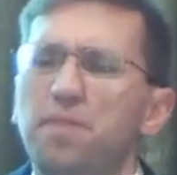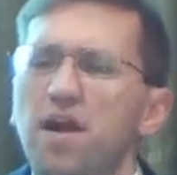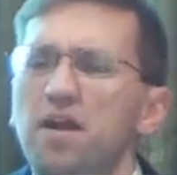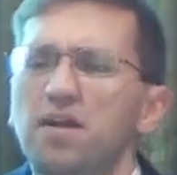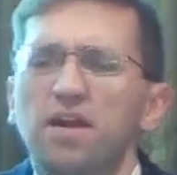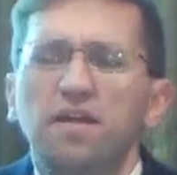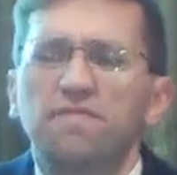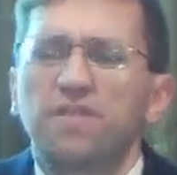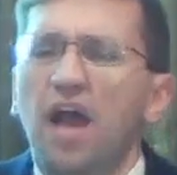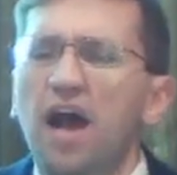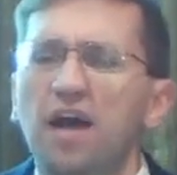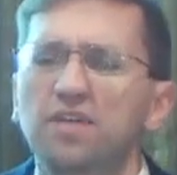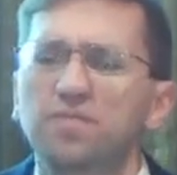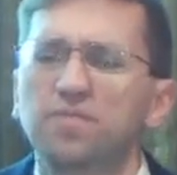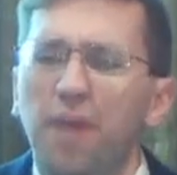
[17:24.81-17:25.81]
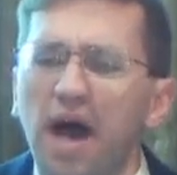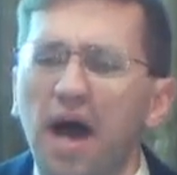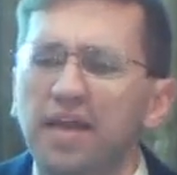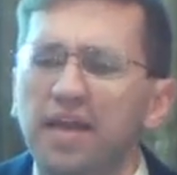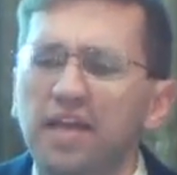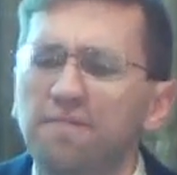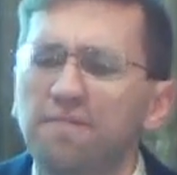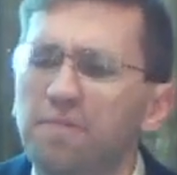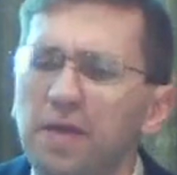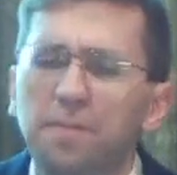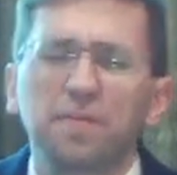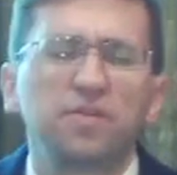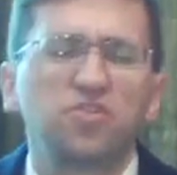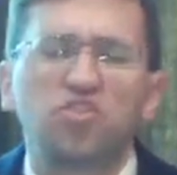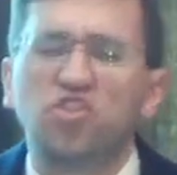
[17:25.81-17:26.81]
part of God's body of
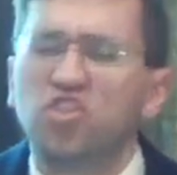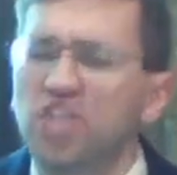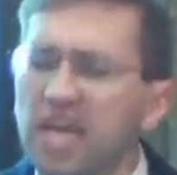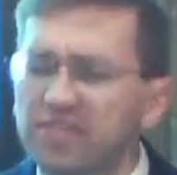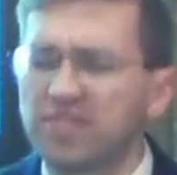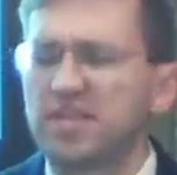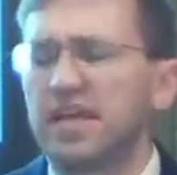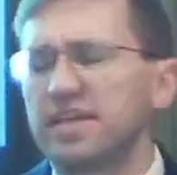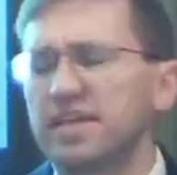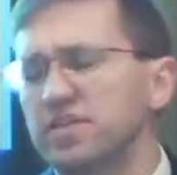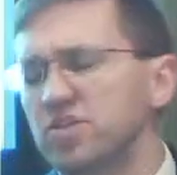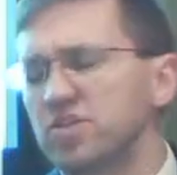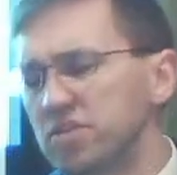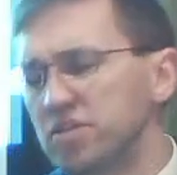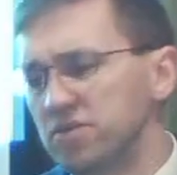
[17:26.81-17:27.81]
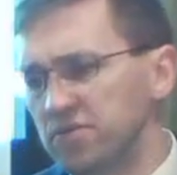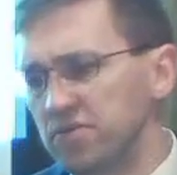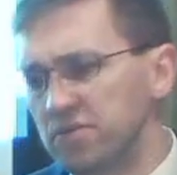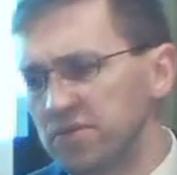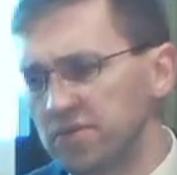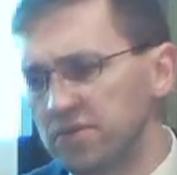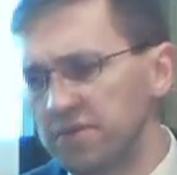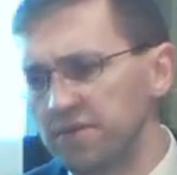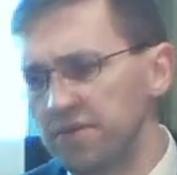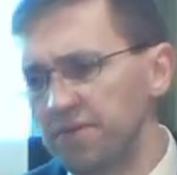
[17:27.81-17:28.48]
people just like the Jews.